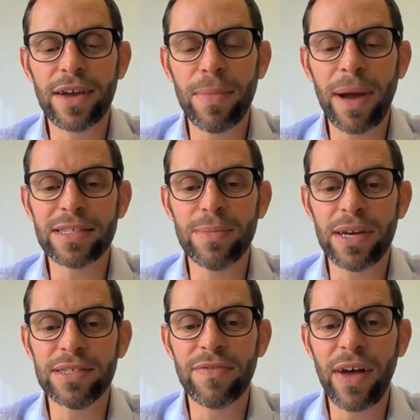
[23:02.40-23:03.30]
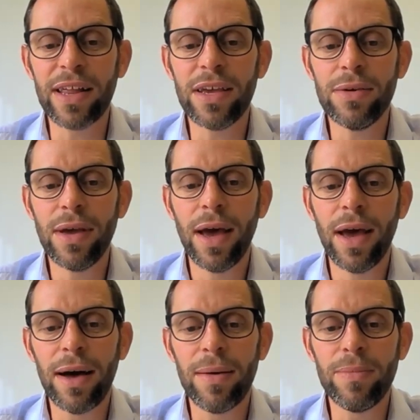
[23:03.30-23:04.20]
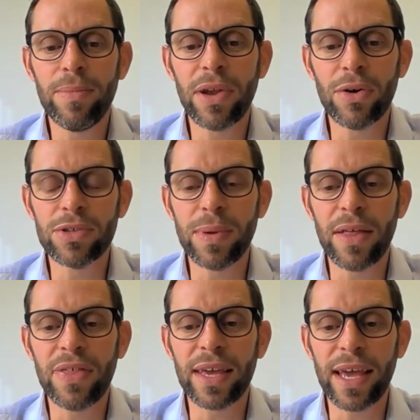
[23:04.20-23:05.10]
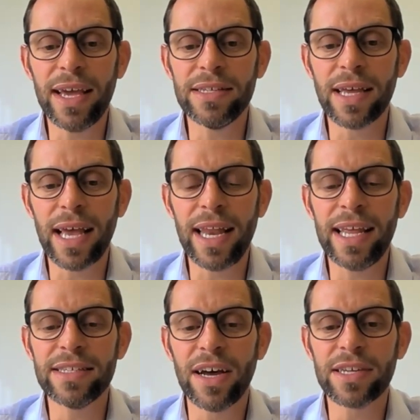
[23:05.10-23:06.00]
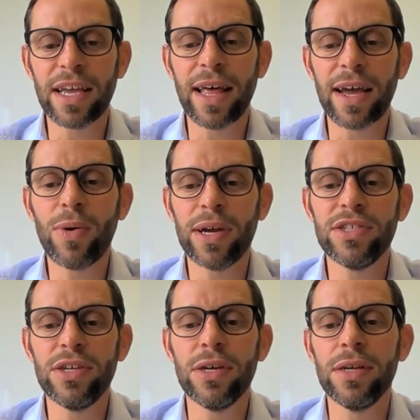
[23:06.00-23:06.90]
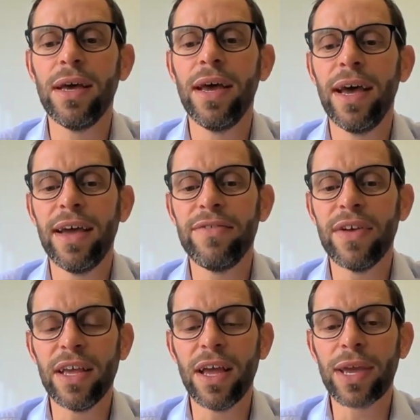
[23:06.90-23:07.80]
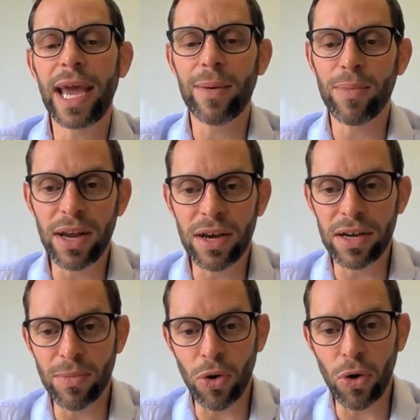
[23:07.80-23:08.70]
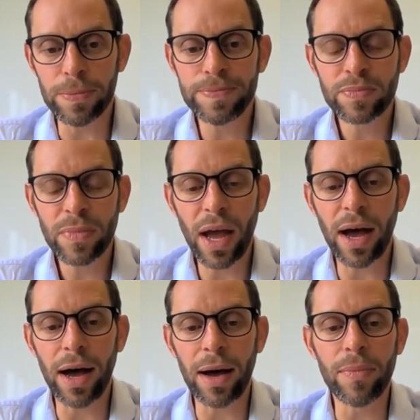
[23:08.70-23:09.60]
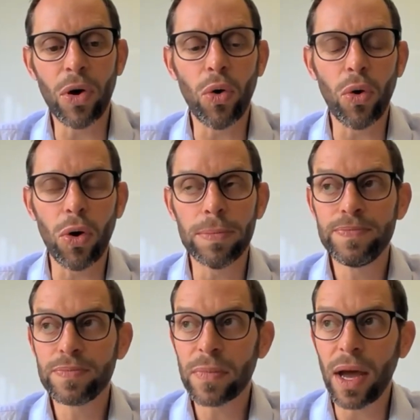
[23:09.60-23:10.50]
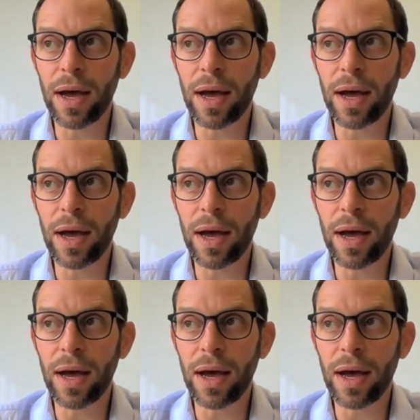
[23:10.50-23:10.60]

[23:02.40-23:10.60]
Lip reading: maximize the value, but ultimately I think it is asking that question: if can we learn more, or